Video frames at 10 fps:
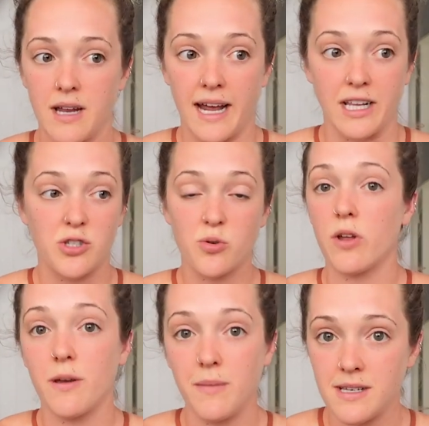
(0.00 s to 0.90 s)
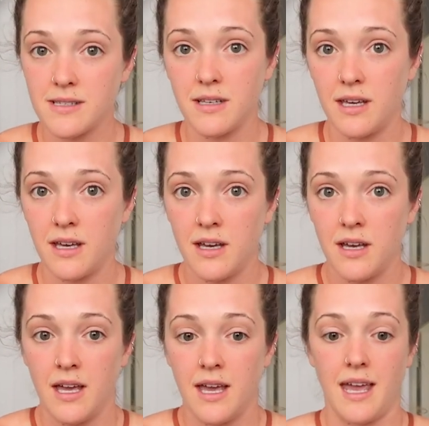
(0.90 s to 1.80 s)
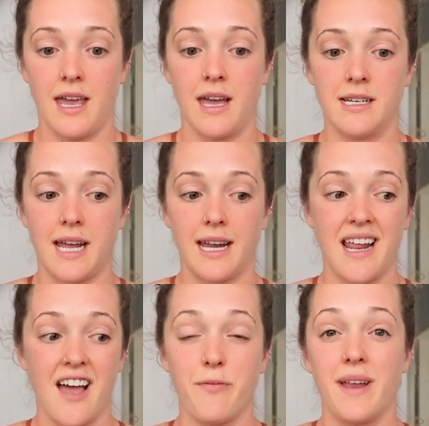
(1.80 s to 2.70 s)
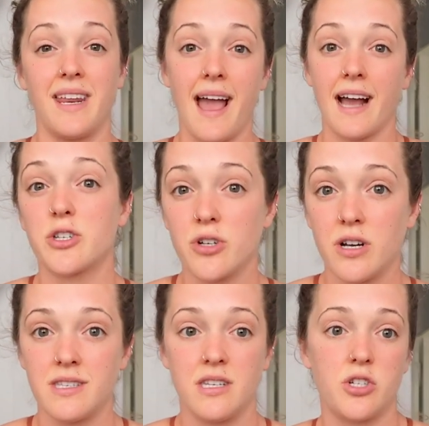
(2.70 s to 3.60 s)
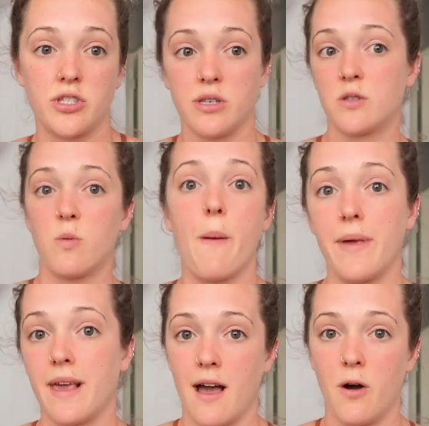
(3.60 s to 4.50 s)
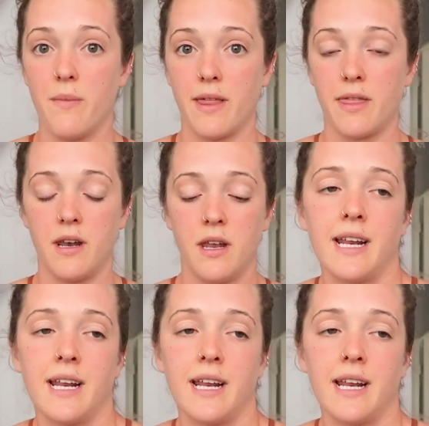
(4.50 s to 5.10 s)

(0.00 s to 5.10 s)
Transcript: I can store them easily and I can have many extras, and it's just a swapping out method.